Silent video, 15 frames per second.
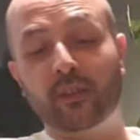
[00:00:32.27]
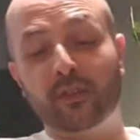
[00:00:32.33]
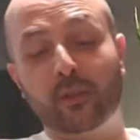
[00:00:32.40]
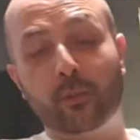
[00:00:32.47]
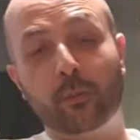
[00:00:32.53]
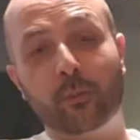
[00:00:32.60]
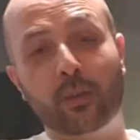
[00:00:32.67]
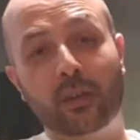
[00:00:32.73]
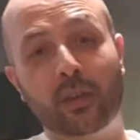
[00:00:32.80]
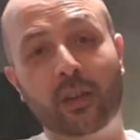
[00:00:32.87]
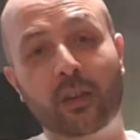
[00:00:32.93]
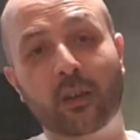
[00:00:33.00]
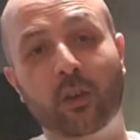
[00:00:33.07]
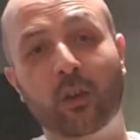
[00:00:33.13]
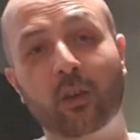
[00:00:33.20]
to
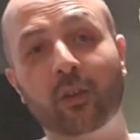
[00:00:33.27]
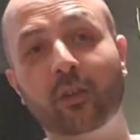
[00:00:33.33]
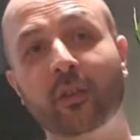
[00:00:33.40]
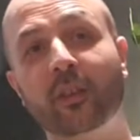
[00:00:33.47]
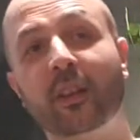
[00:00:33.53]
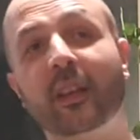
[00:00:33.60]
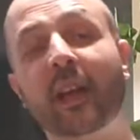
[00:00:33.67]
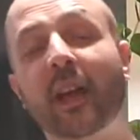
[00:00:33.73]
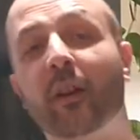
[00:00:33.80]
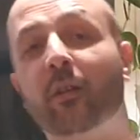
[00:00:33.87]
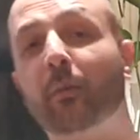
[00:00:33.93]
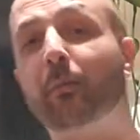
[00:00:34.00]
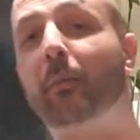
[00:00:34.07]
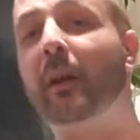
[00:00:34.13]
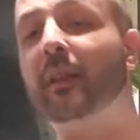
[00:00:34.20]
be on the care
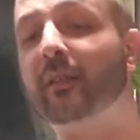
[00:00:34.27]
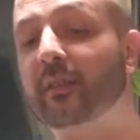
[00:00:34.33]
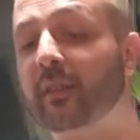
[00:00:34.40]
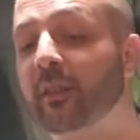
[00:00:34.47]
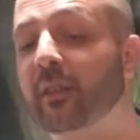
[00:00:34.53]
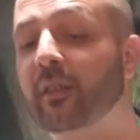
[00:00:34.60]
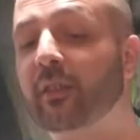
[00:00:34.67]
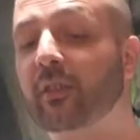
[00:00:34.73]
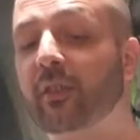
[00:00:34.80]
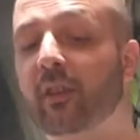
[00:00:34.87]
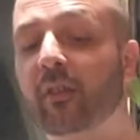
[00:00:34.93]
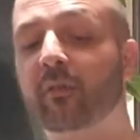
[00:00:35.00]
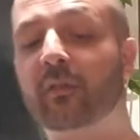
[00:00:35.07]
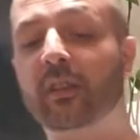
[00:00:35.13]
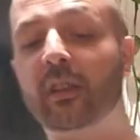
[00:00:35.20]
and maintenance
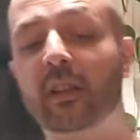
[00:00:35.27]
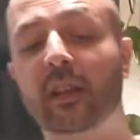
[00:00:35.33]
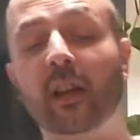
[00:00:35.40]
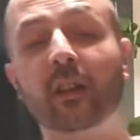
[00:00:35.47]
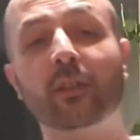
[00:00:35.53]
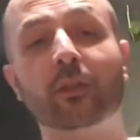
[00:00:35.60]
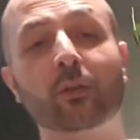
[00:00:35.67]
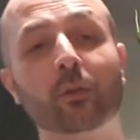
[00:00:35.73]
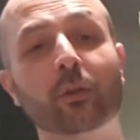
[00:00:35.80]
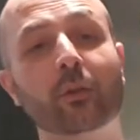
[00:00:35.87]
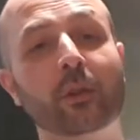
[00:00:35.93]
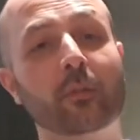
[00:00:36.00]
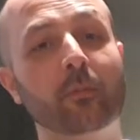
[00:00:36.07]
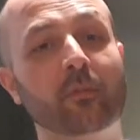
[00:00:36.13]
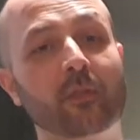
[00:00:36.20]
of the
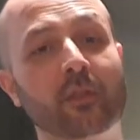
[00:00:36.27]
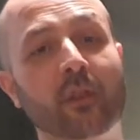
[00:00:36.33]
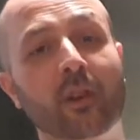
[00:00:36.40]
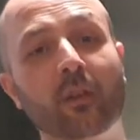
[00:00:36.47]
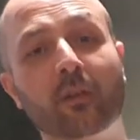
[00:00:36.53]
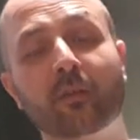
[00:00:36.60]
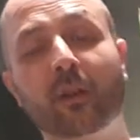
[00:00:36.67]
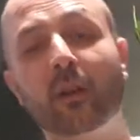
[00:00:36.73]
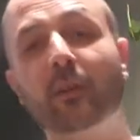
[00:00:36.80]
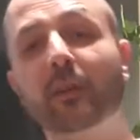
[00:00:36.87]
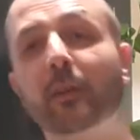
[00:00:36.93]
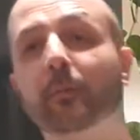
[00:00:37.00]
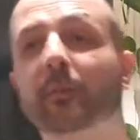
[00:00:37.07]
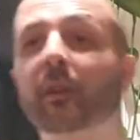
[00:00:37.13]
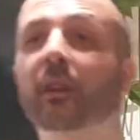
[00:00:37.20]
Anthurium
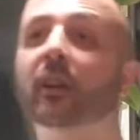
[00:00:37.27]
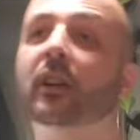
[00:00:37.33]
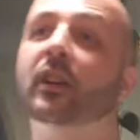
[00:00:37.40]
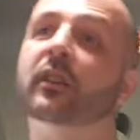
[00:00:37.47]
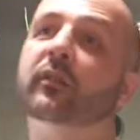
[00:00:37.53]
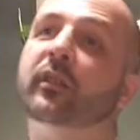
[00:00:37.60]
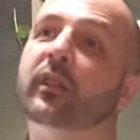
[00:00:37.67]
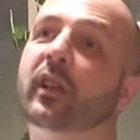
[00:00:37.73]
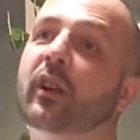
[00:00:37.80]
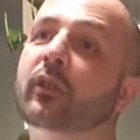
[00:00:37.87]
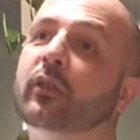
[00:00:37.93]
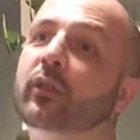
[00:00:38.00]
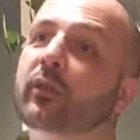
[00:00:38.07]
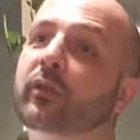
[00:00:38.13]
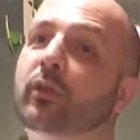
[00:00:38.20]
Vittarifolium. For
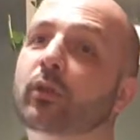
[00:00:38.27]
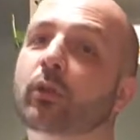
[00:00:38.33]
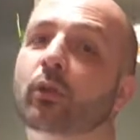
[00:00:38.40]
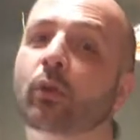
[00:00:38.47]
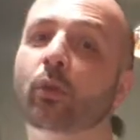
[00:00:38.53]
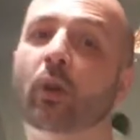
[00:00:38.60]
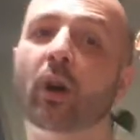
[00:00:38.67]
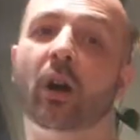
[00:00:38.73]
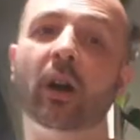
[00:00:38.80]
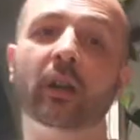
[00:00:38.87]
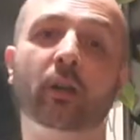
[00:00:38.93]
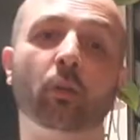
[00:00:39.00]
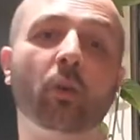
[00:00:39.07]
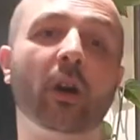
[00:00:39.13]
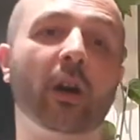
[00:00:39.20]
those of you who are
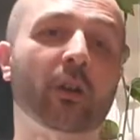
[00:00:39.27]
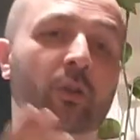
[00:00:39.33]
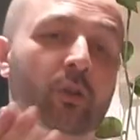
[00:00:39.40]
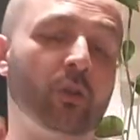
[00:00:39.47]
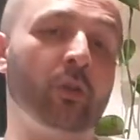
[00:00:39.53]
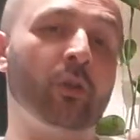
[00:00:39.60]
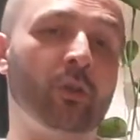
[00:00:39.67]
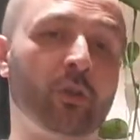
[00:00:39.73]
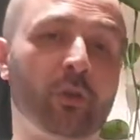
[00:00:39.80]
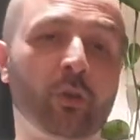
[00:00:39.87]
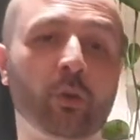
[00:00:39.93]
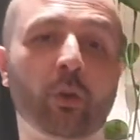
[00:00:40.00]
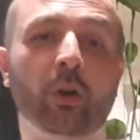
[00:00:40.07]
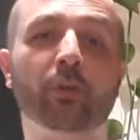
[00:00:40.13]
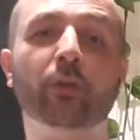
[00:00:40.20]
unaware or
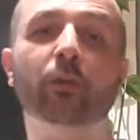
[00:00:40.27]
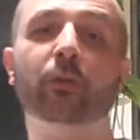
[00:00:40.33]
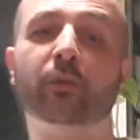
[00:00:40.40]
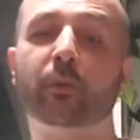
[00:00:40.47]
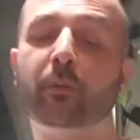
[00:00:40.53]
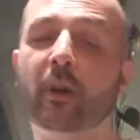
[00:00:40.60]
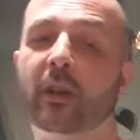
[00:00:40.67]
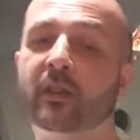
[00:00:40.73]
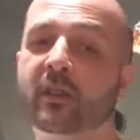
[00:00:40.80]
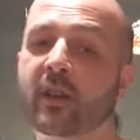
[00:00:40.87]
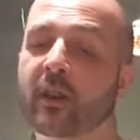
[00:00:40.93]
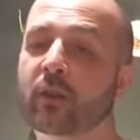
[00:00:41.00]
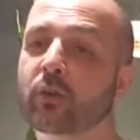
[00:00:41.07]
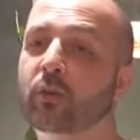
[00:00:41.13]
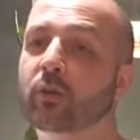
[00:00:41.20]
who are new to my
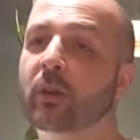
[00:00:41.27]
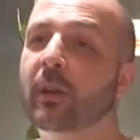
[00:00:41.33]
channel,